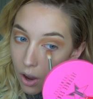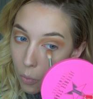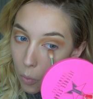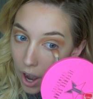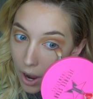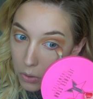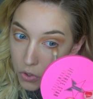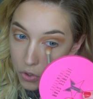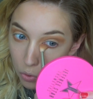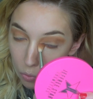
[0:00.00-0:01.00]
were out
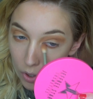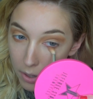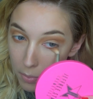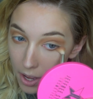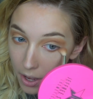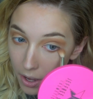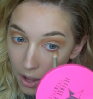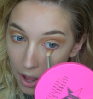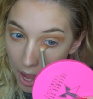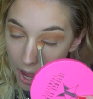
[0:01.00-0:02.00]
screaming,
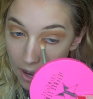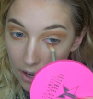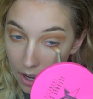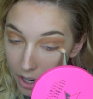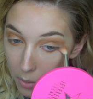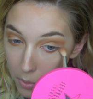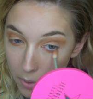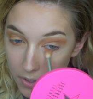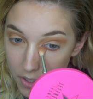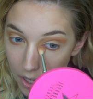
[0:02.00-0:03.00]
and a couple
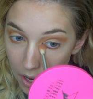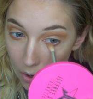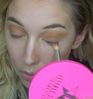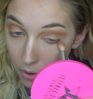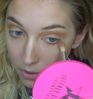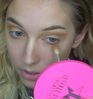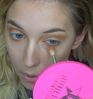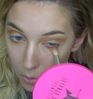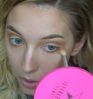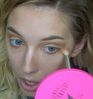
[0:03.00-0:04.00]
months ago they
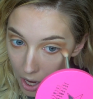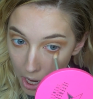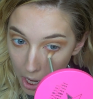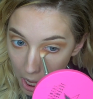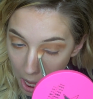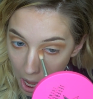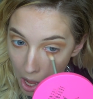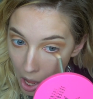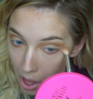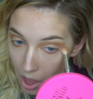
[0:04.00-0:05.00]
were like,
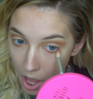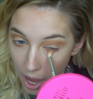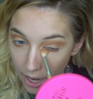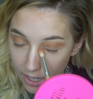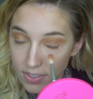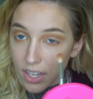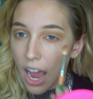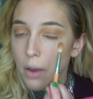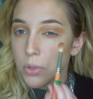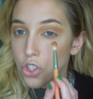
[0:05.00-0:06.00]
I guess the
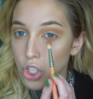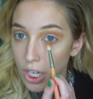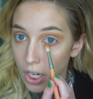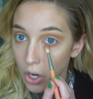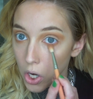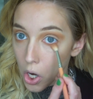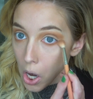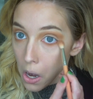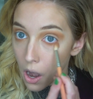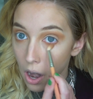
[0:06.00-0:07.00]
guy was cheating on her.